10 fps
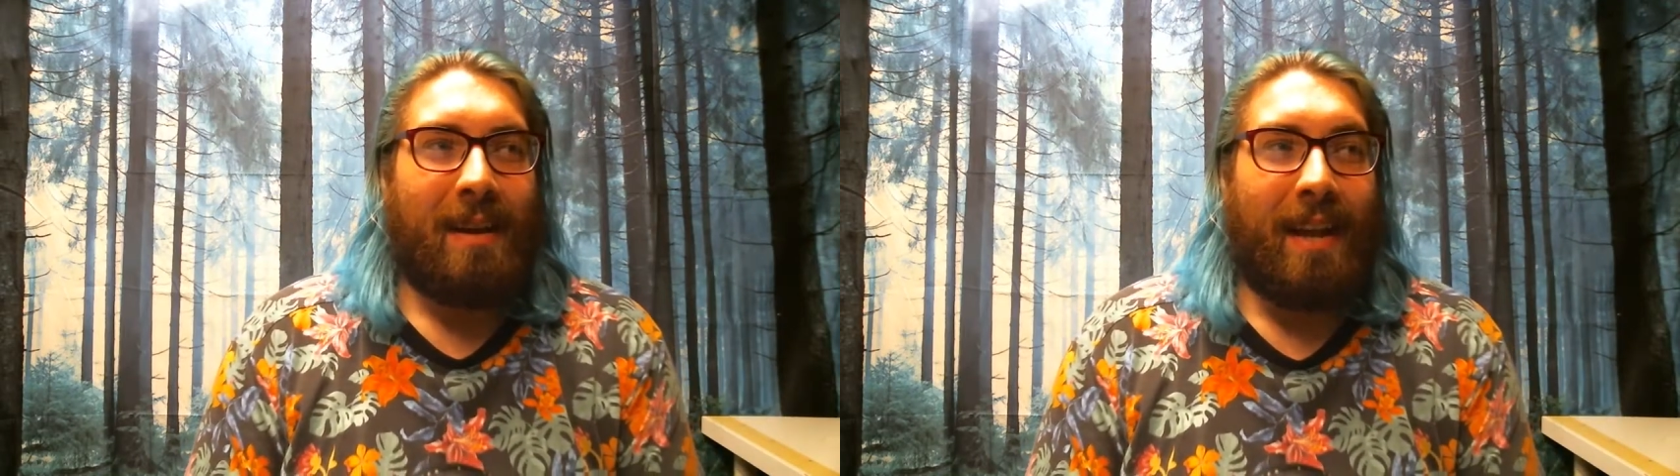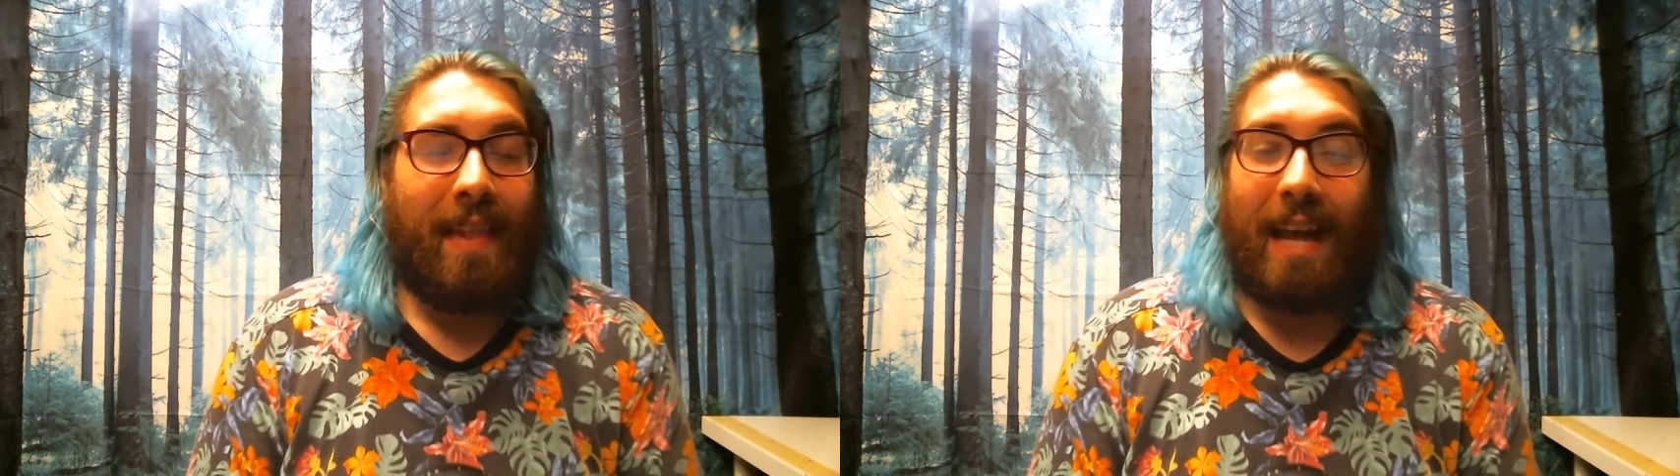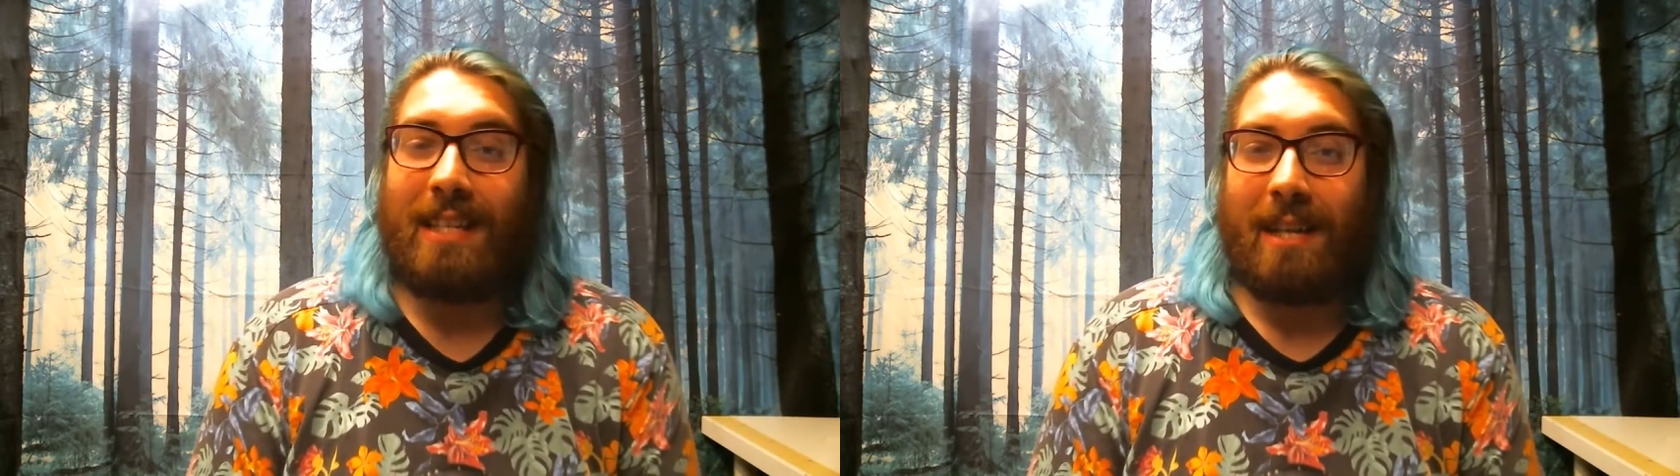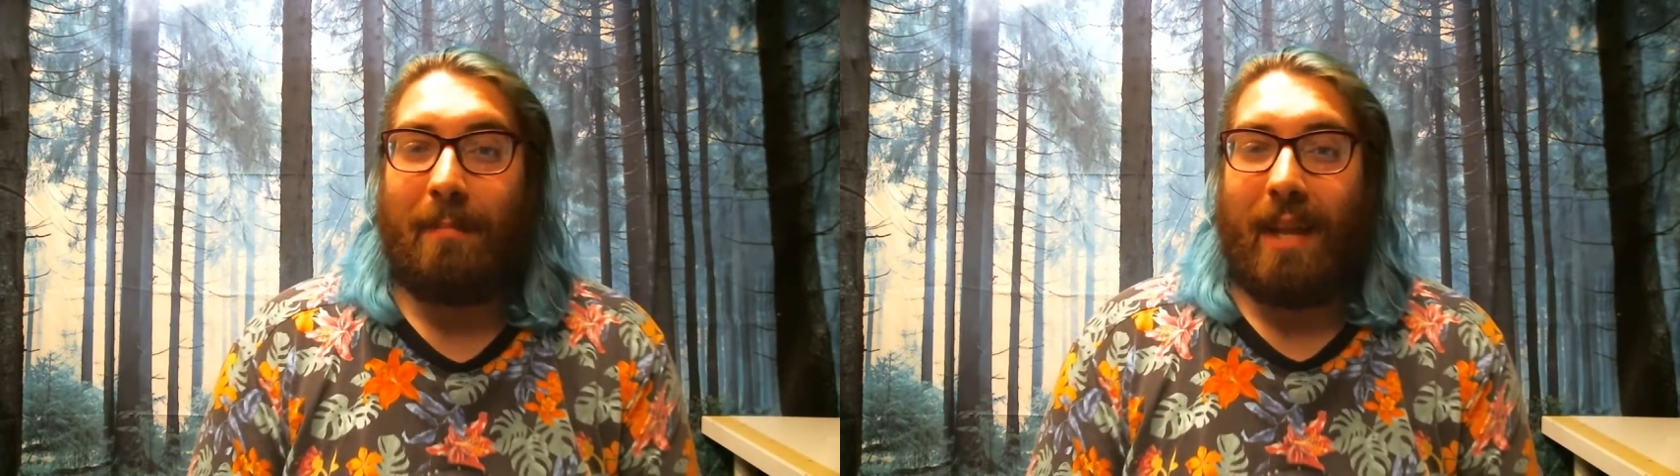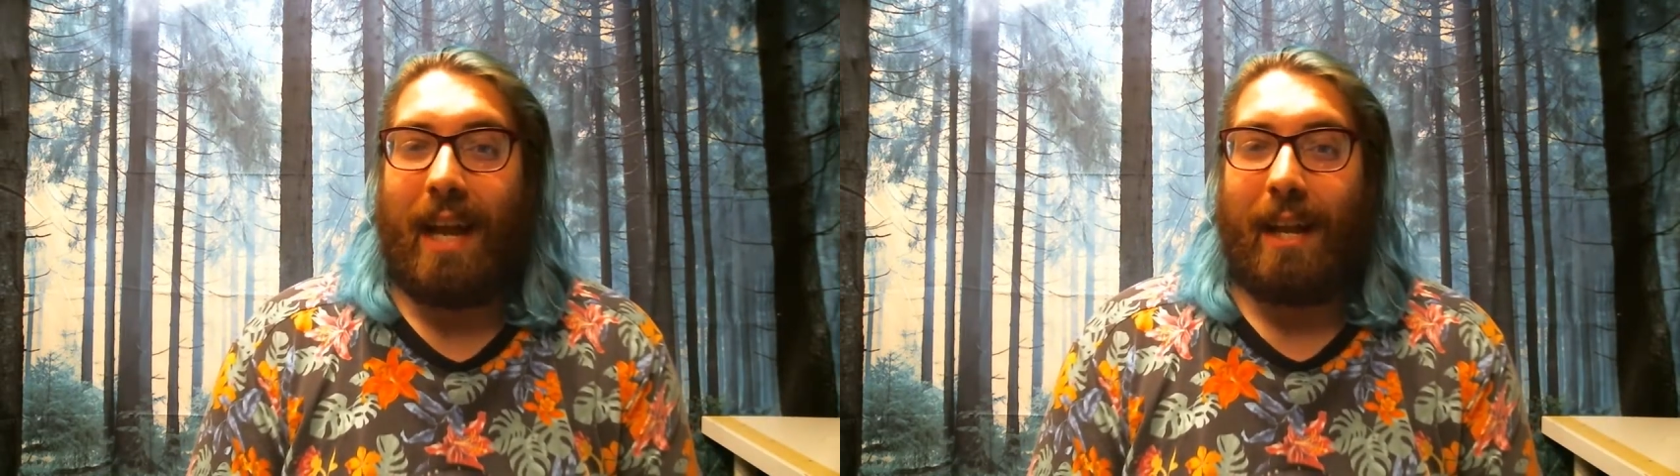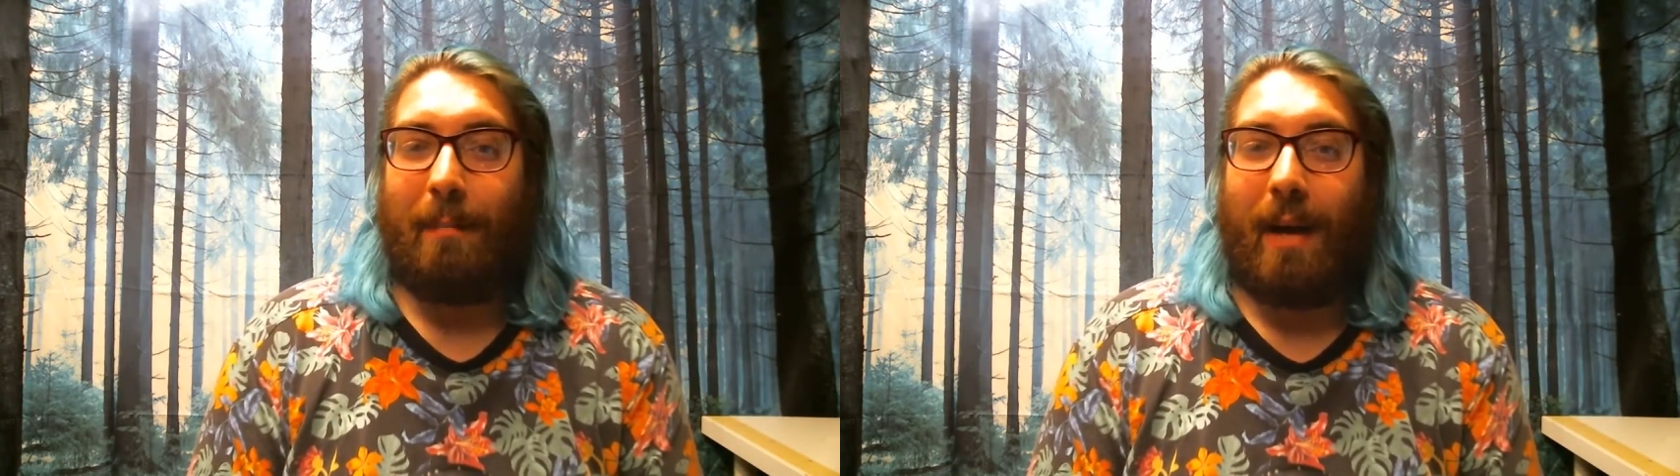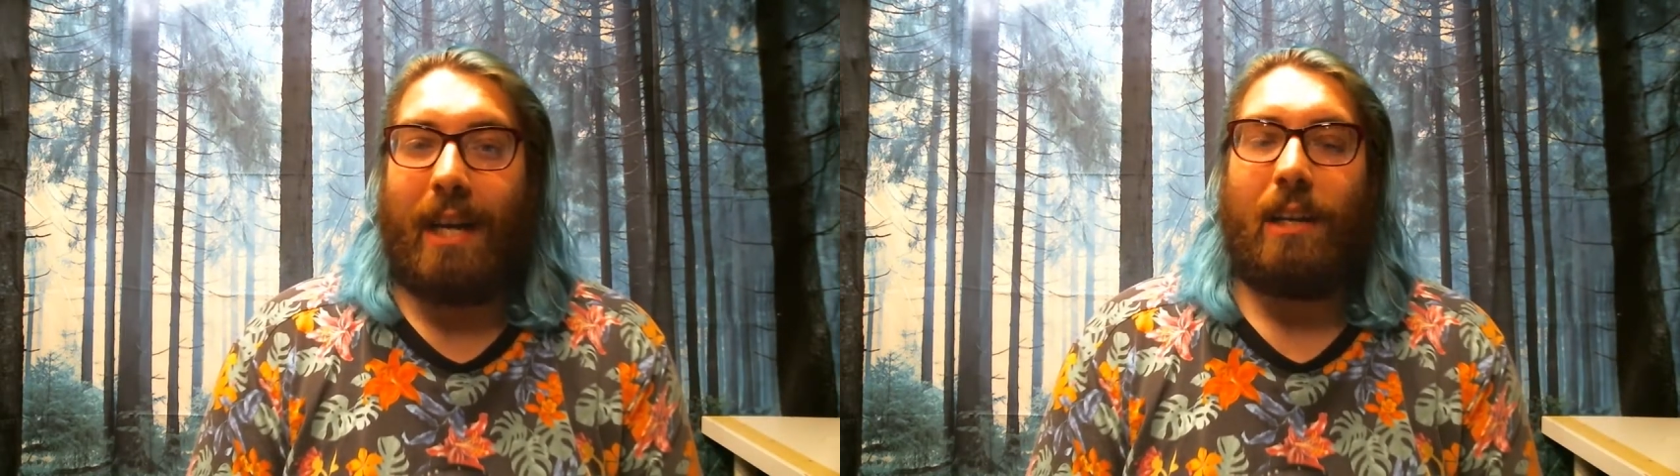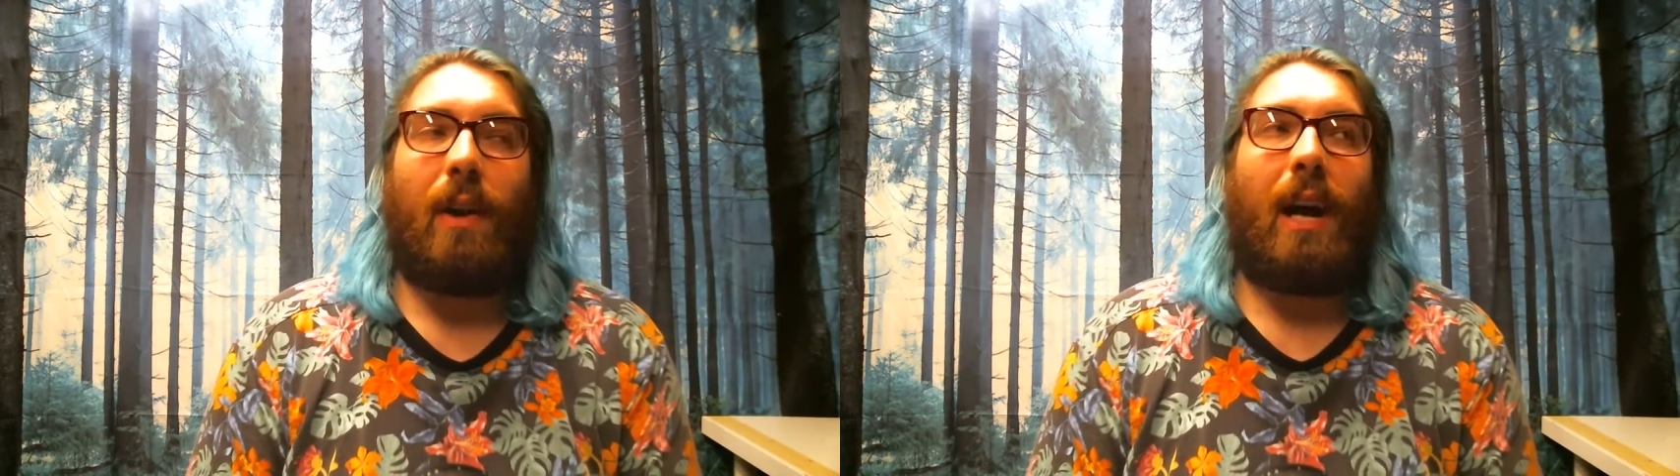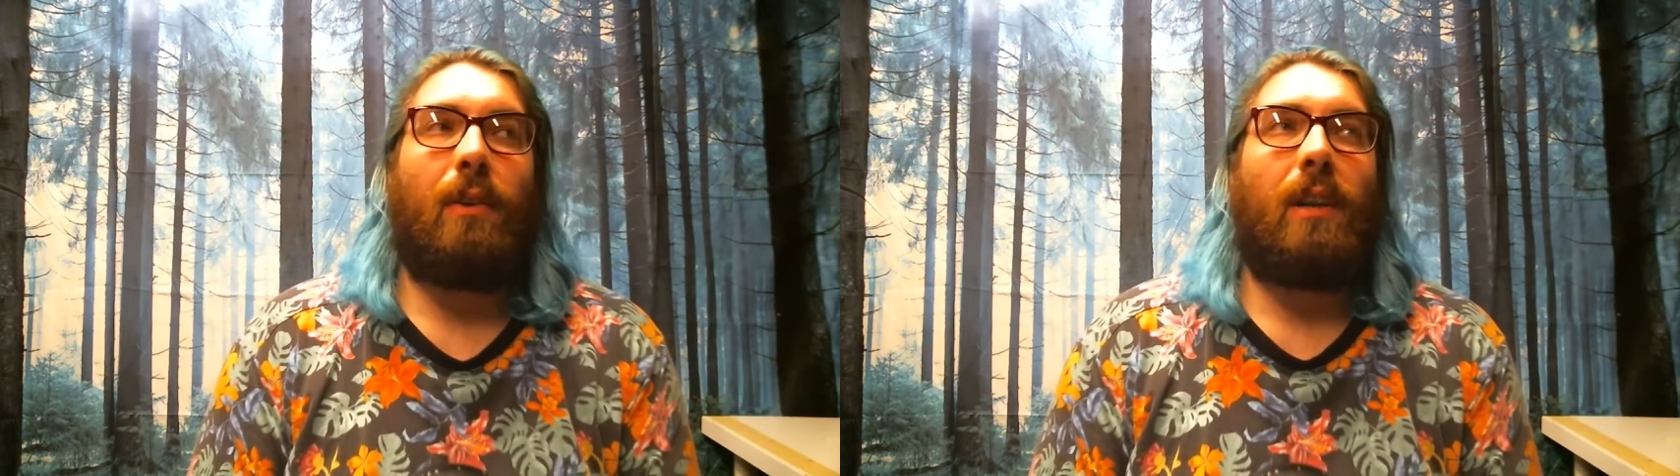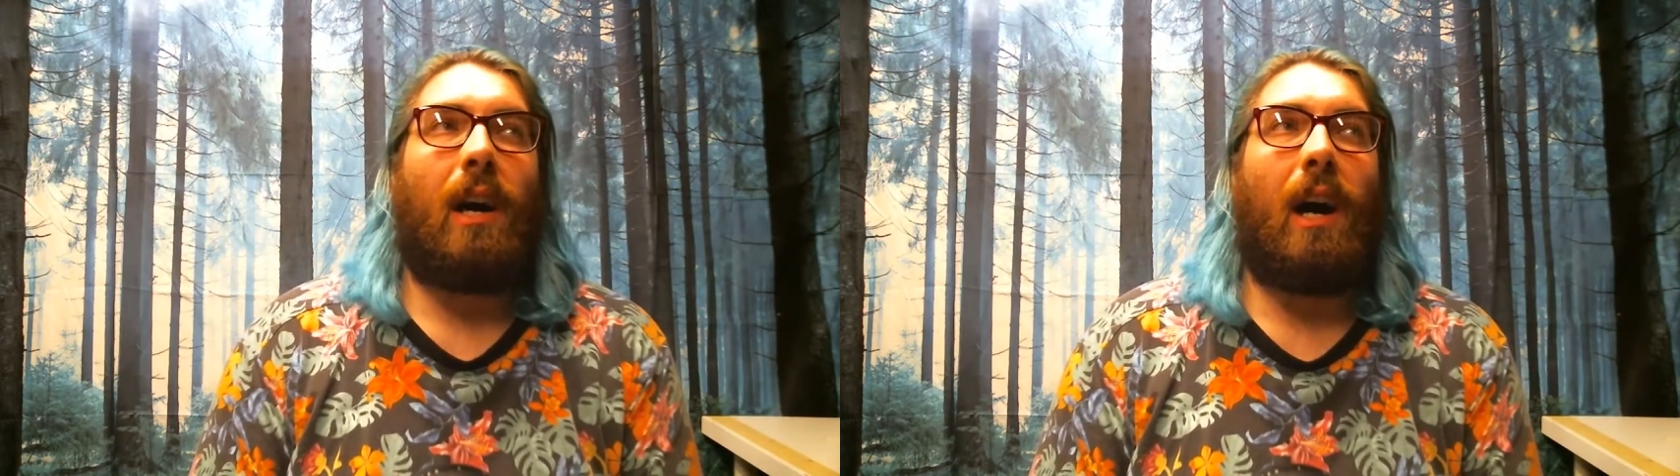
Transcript: That's something I could buy year round.